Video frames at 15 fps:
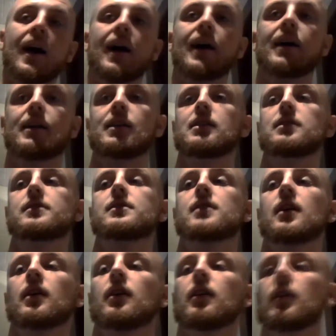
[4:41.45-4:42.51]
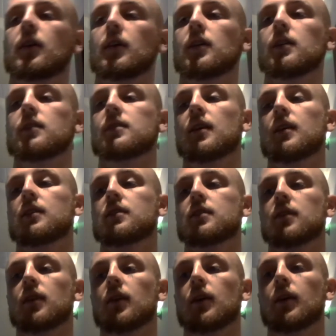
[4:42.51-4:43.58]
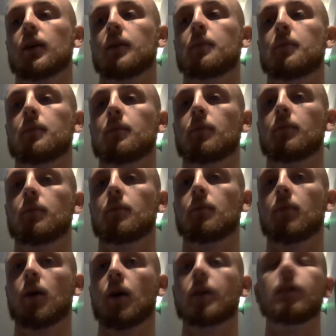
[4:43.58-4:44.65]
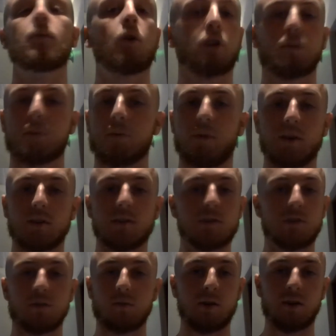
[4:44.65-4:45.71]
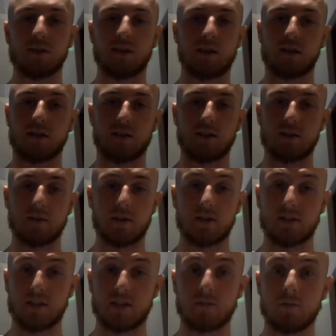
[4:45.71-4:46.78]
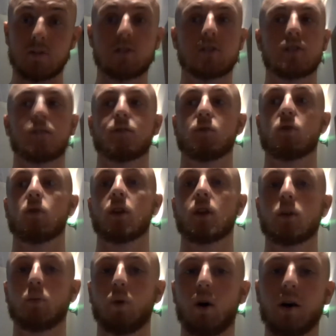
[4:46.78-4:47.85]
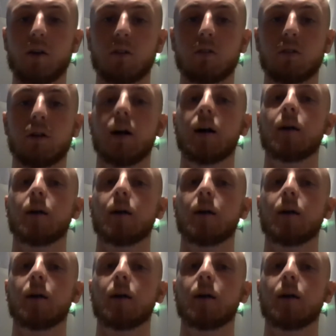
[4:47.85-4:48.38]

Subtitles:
and I said I'm not going to be ready to do any technical assessments for a little while.